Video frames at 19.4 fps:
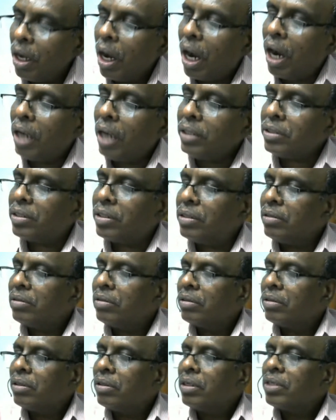and
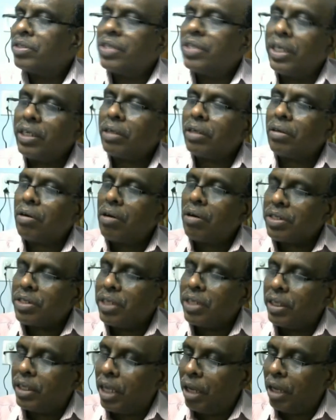sit across
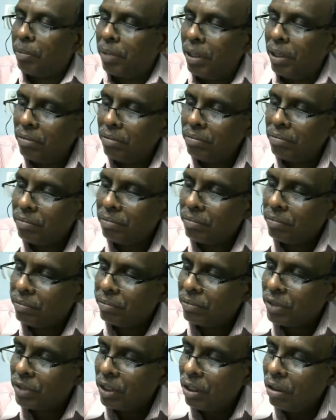a table,
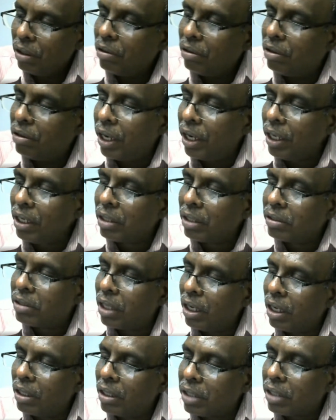drink
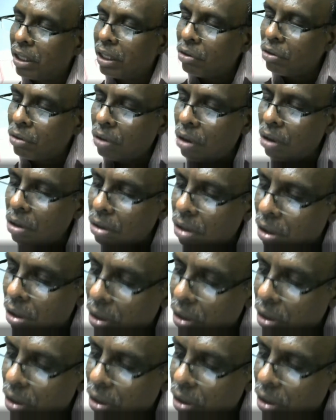till 10 o'clock or